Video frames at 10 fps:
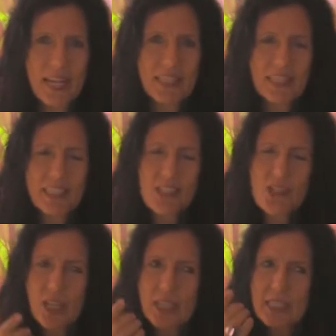than
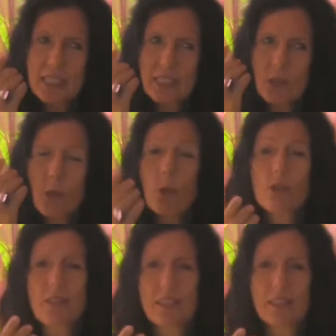just goal
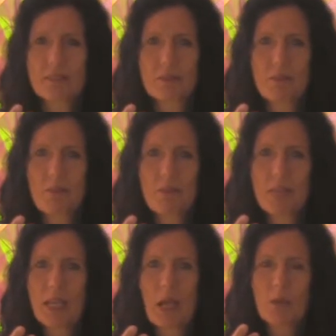setting.
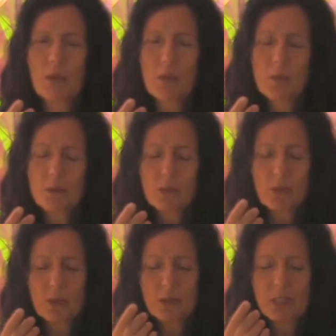We will
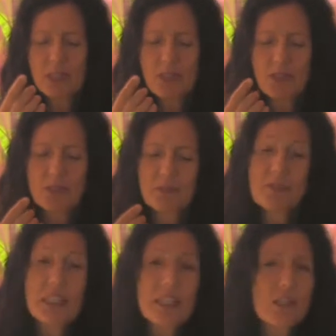go into
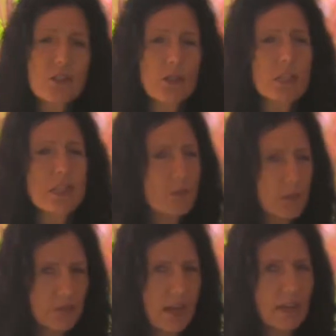feeling into our
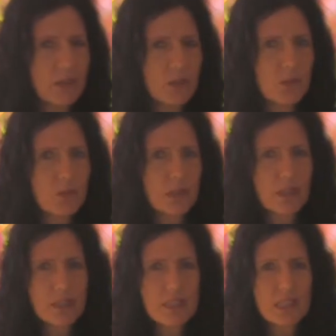deeper values,
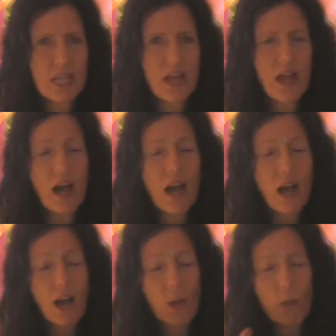because
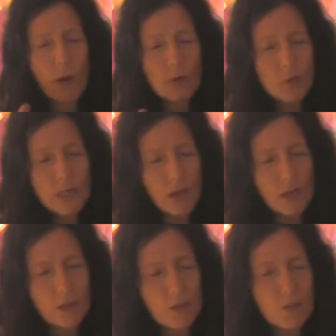when we
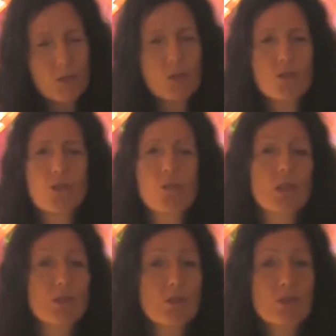are true to what
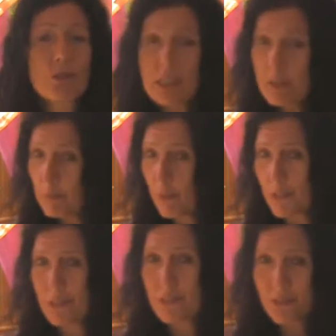is really
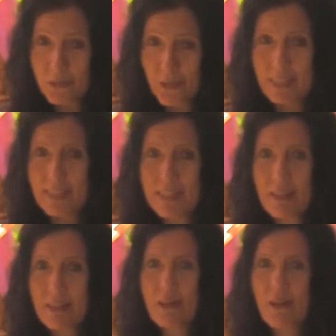important to us,
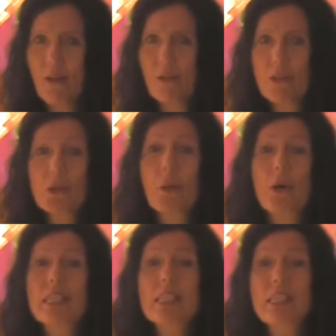the
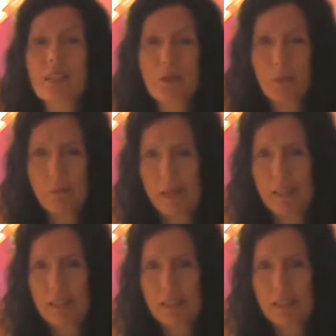choices that we'll make